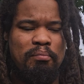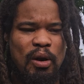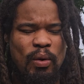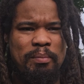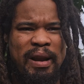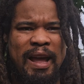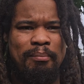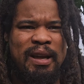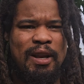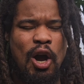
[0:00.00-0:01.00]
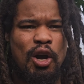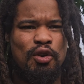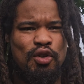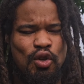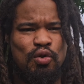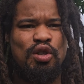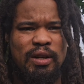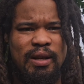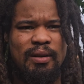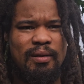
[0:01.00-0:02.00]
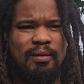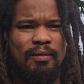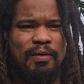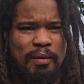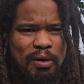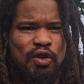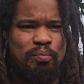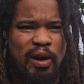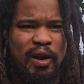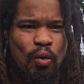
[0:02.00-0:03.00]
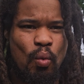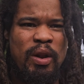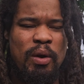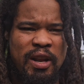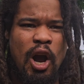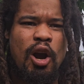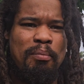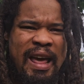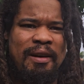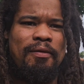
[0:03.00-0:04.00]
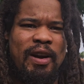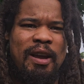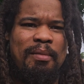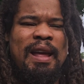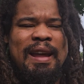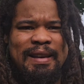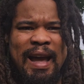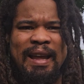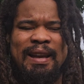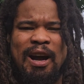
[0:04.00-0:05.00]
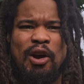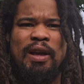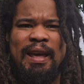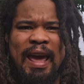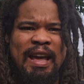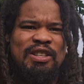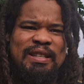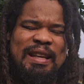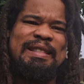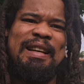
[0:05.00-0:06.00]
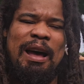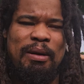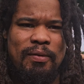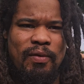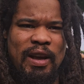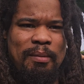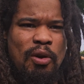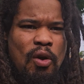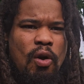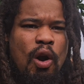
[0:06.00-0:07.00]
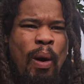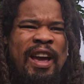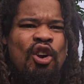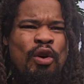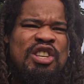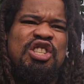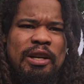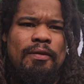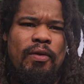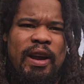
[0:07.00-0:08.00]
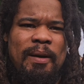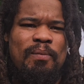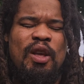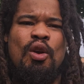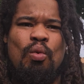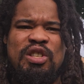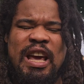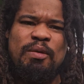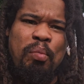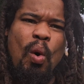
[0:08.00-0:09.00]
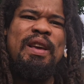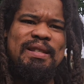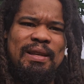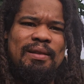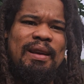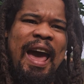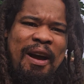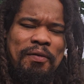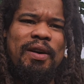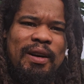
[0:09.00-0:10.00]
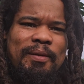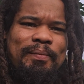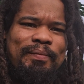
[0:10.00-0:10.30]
But we black men are usually, for the most part, when in our black frame, not in our Asian Islamic frame or our white Christian frame, which has poisoned Africa.